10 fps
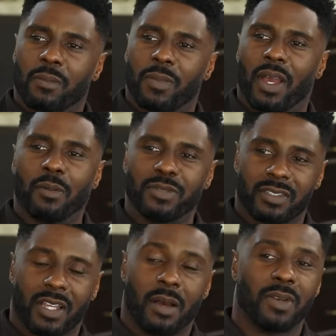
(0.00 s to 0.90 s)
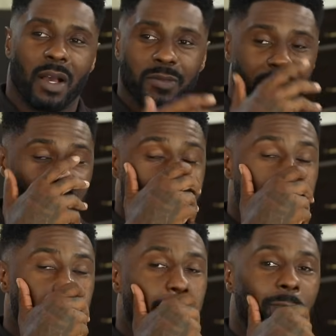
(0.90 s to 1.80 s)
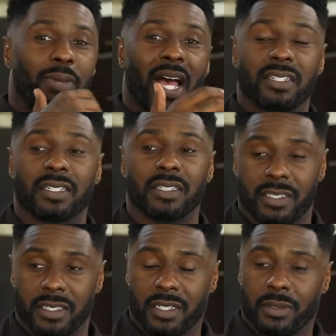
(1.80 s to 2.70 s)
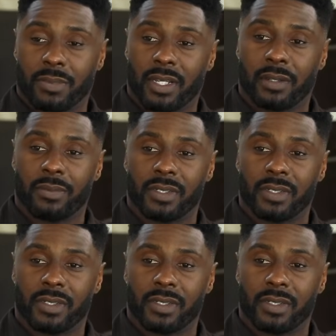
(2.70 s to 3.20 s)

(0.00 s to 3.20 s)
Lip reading: Man, I'm just basking this in, man,